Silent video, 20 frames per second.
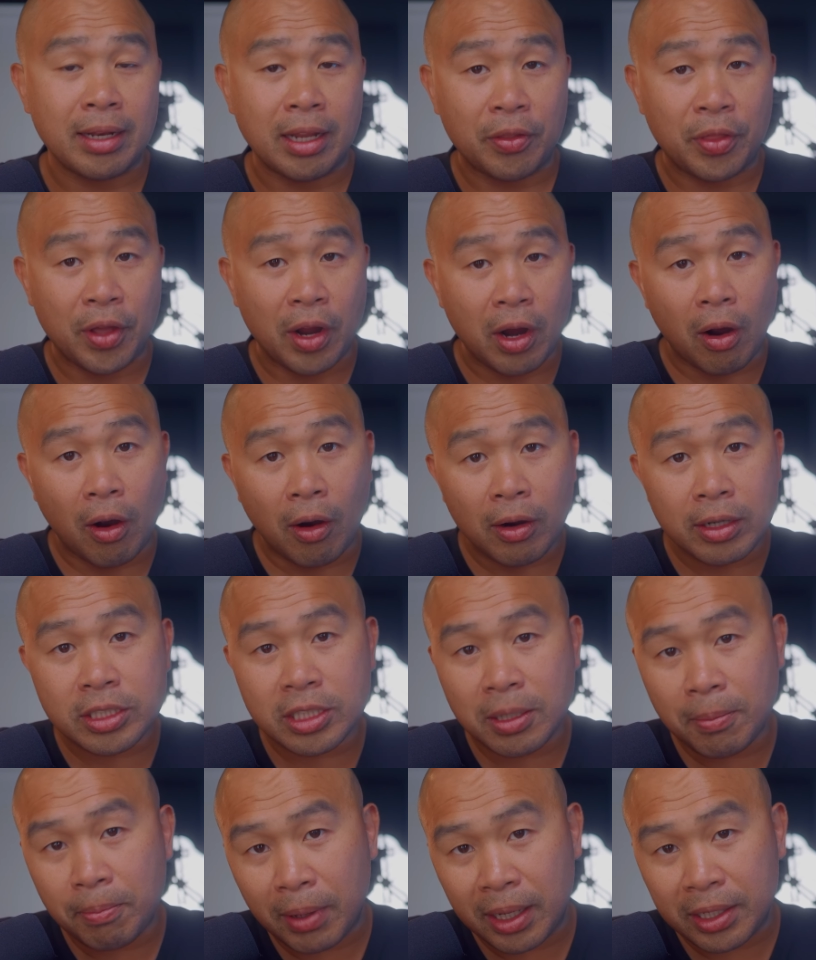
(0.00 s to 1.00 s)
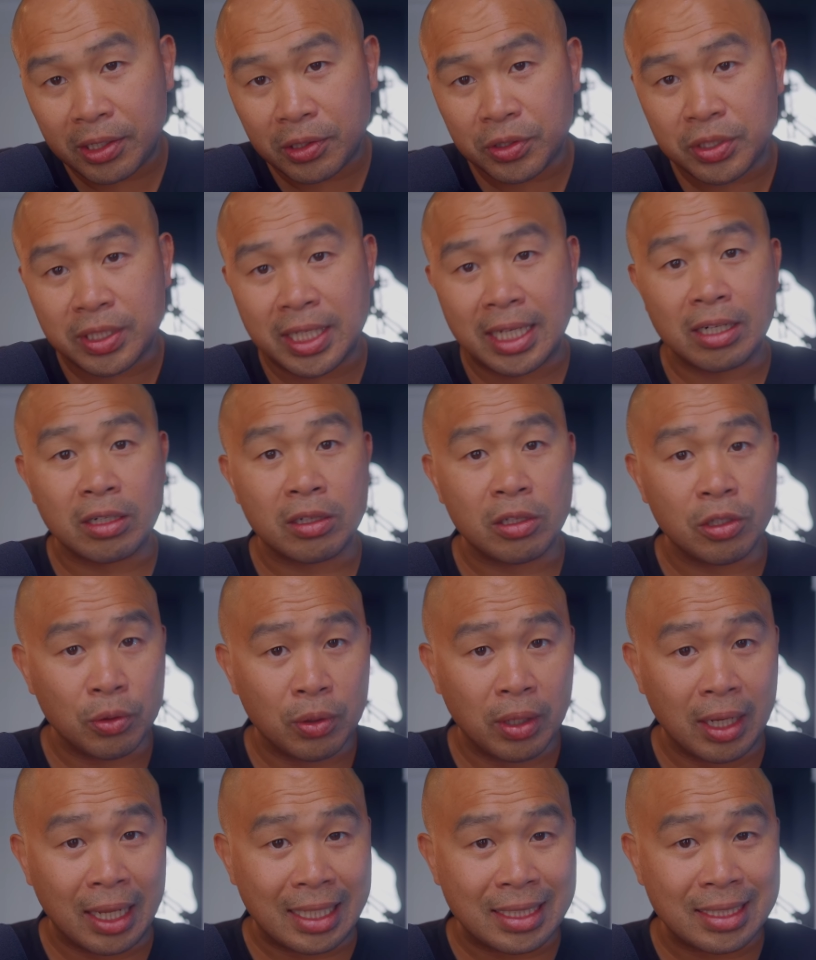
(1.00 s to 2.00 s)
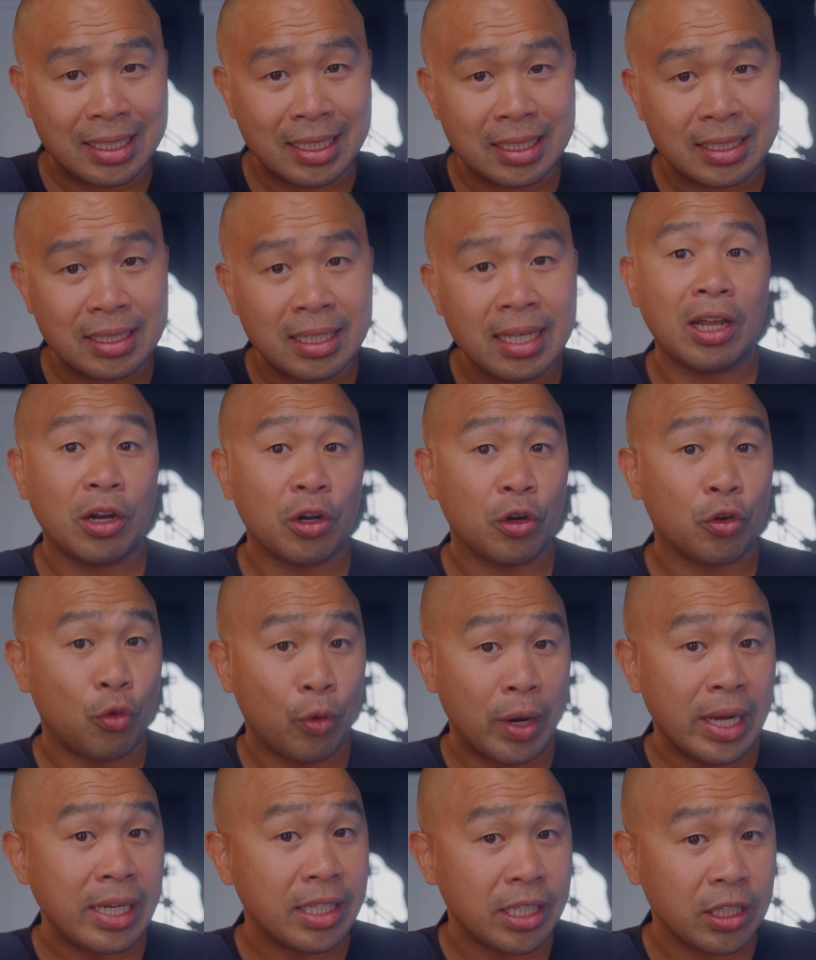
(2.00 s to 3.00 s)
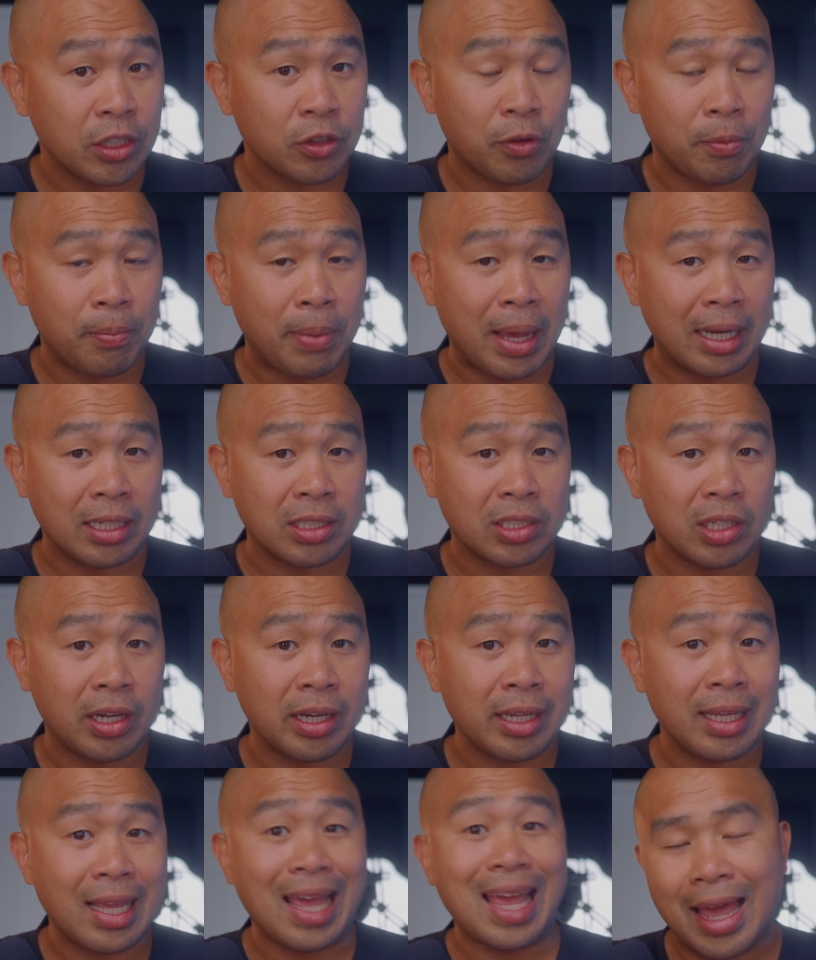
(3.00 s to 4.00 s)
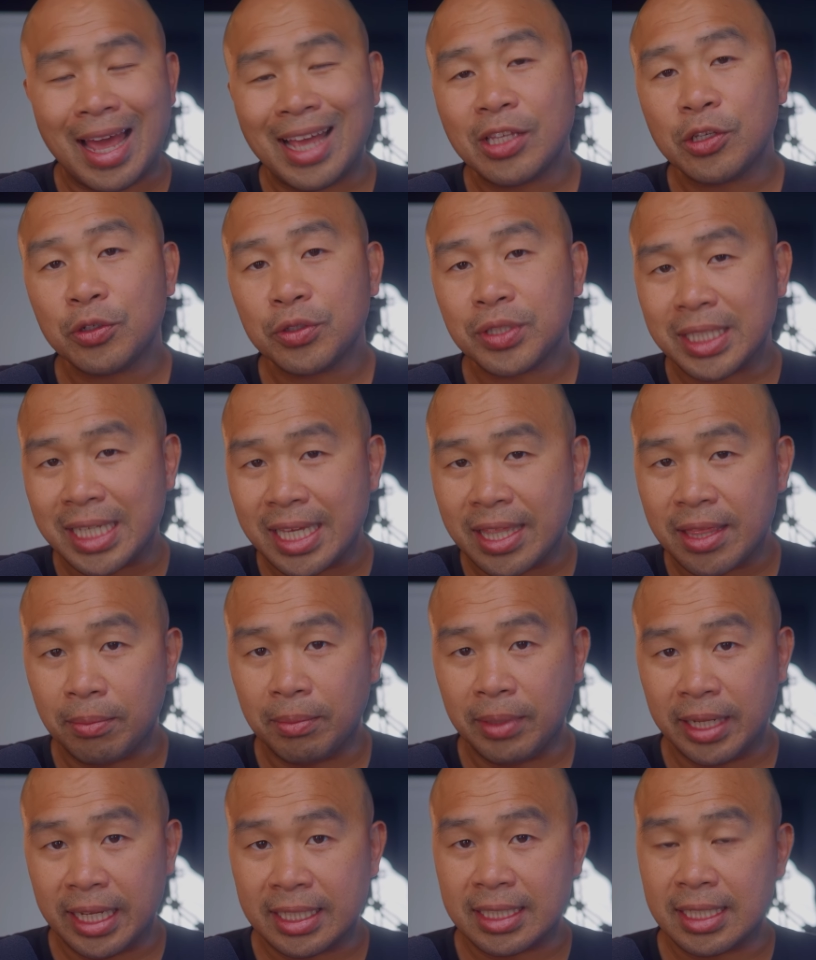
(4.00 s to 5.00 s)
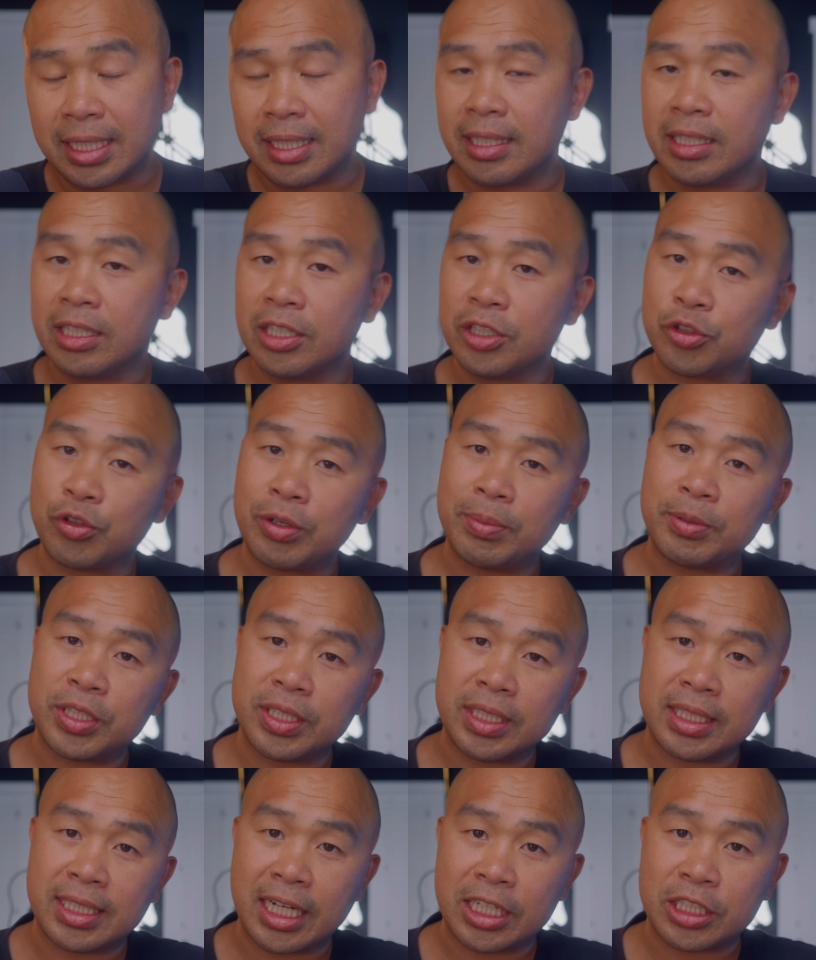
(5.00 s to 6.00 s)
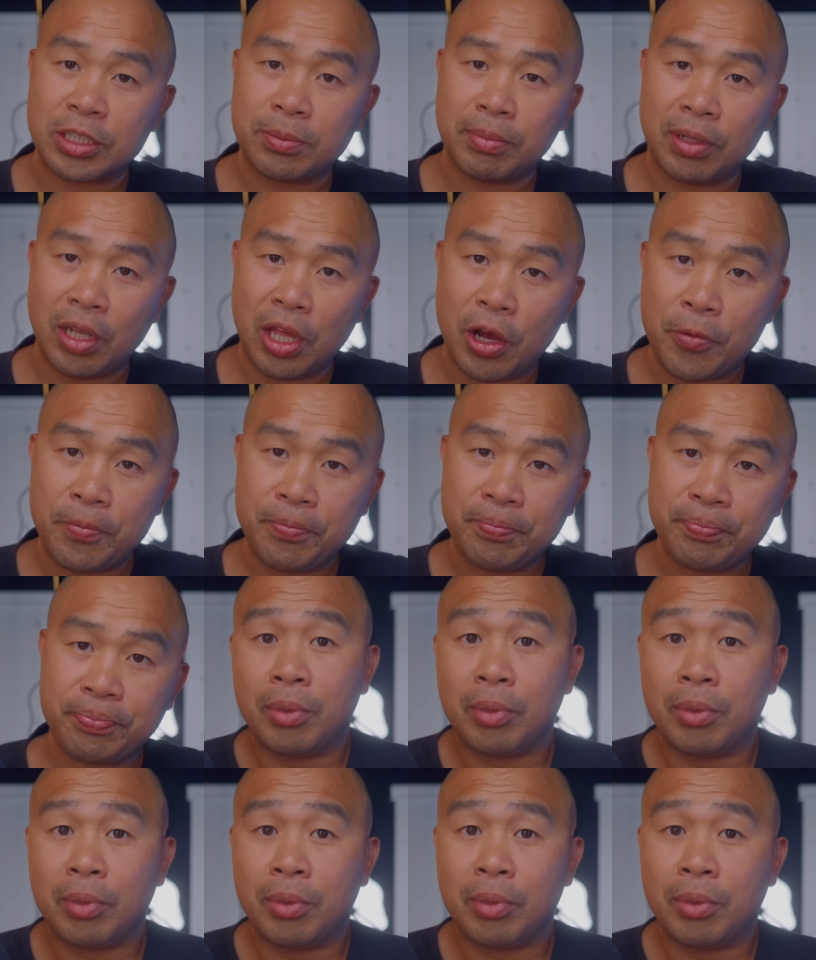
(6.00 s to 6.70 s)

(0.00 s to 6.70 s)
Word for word: Now, there are some bundles that include lenses that are great deals from Panasonic, and you'll see them linked in the description section below.